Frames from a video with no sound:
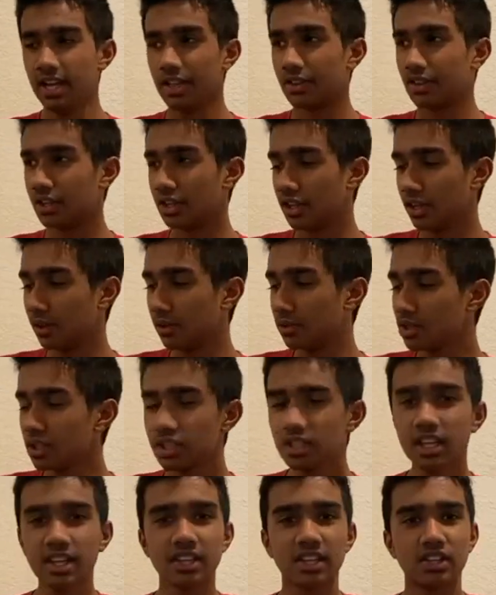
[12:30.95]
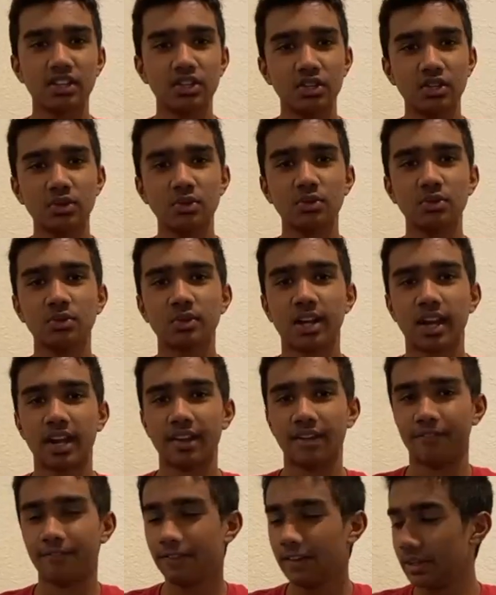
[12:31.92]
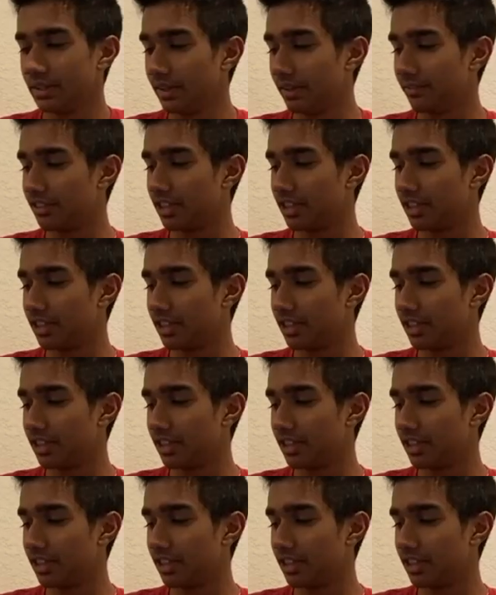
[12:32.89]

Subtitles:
you know, just like the new kind of feel of